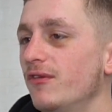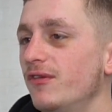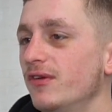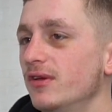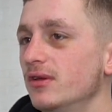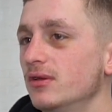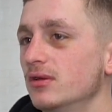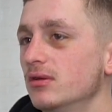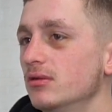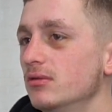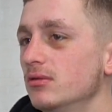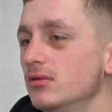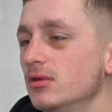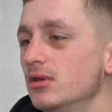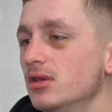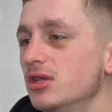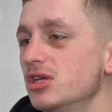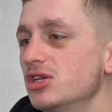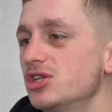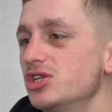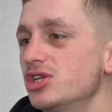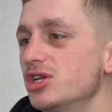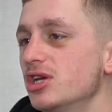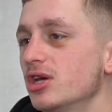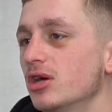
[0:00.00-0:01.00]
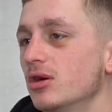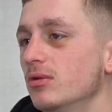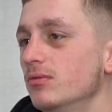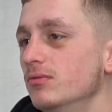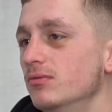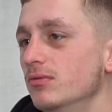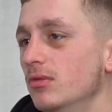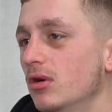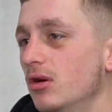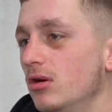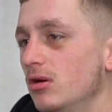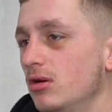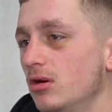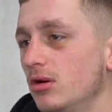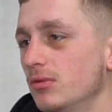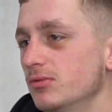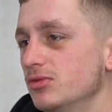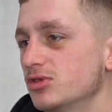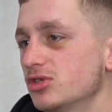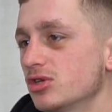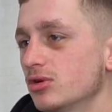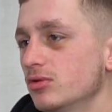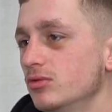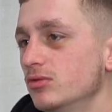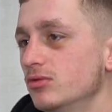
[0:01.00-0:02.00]
I think this year I'm
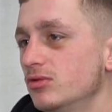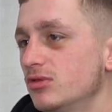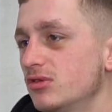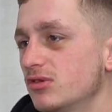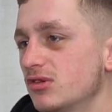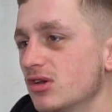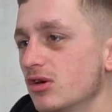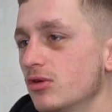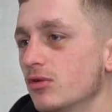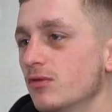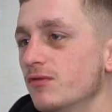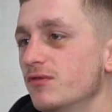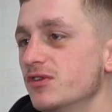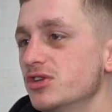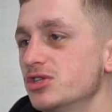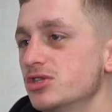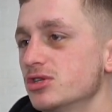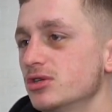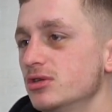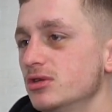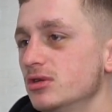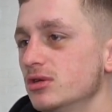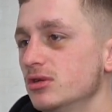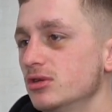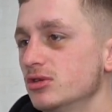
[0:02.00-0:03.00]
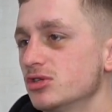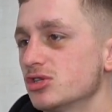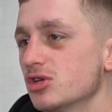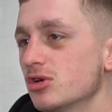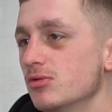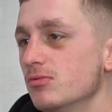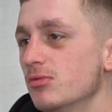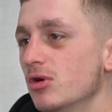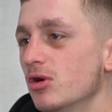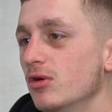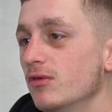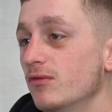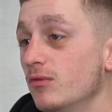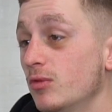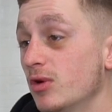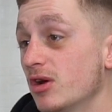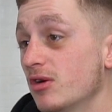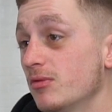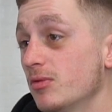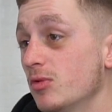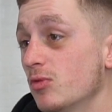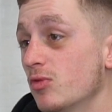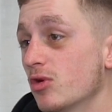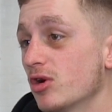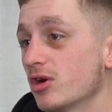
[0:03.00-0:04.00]
so tunnel visioned and so where
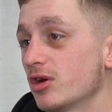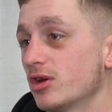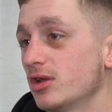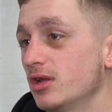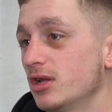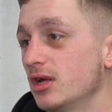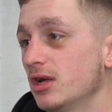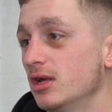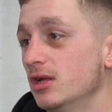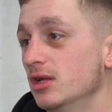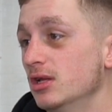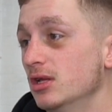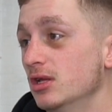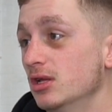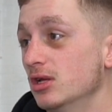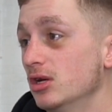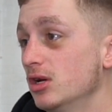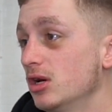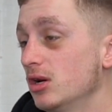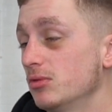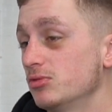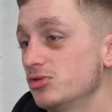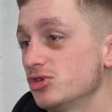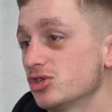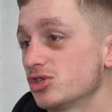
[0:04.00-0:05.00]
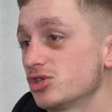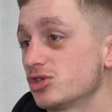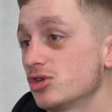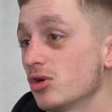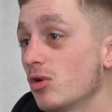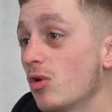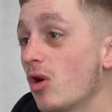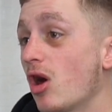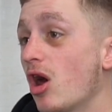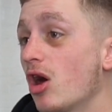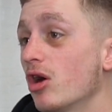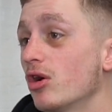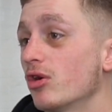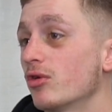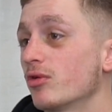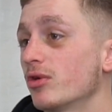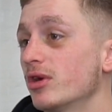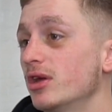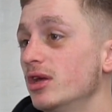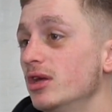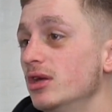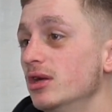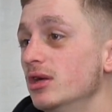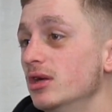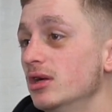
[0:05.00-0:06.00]
I've been working at, I'm just so
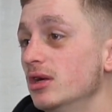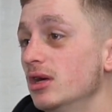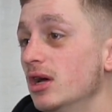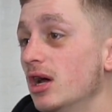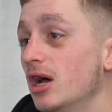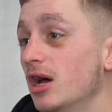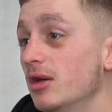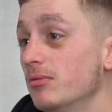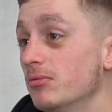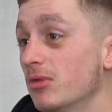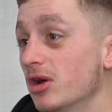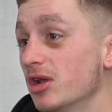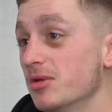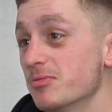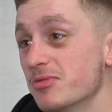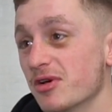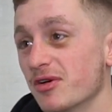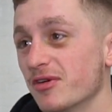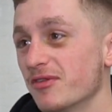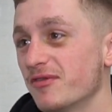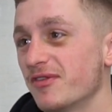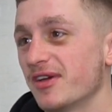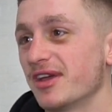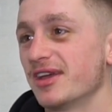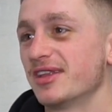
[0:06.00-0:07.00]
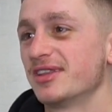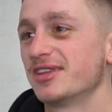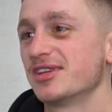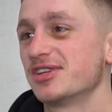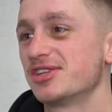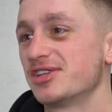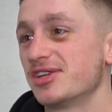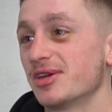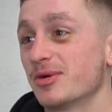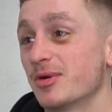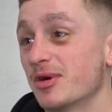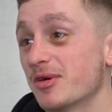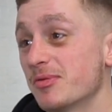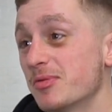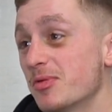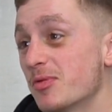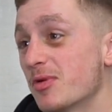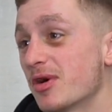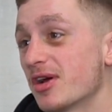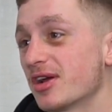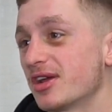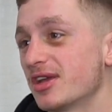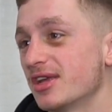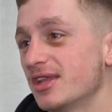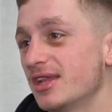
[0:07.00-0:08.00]
hungry and money motivated this year. Where I've been
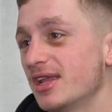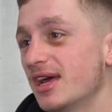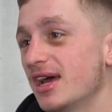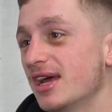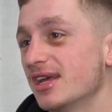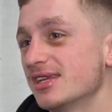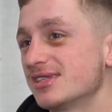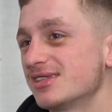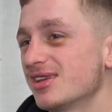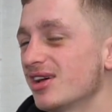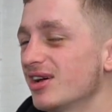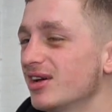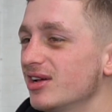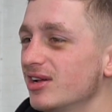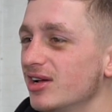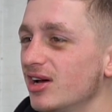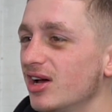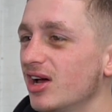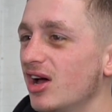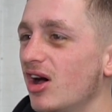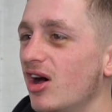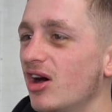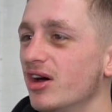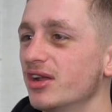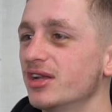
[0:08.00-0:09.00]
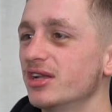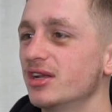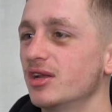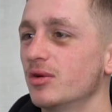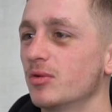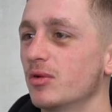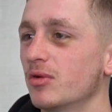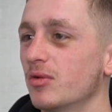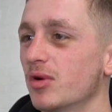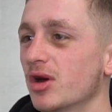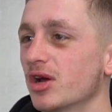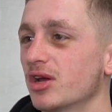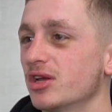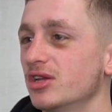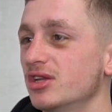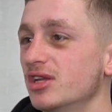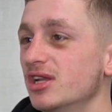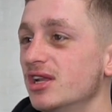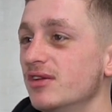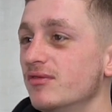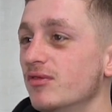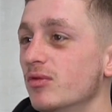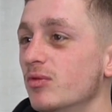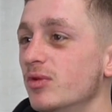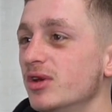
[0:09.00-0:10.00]
working at, it's hard, isn't it, we're working, you
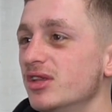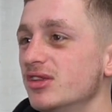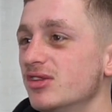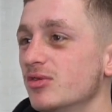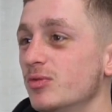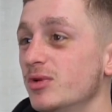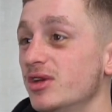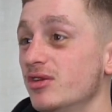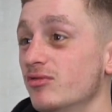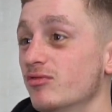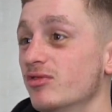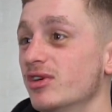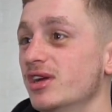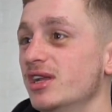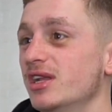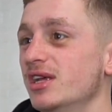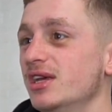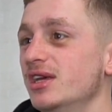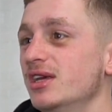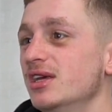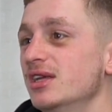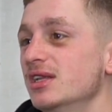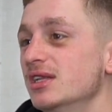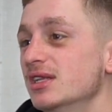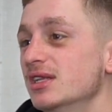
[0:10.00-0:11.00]
live a week to week really.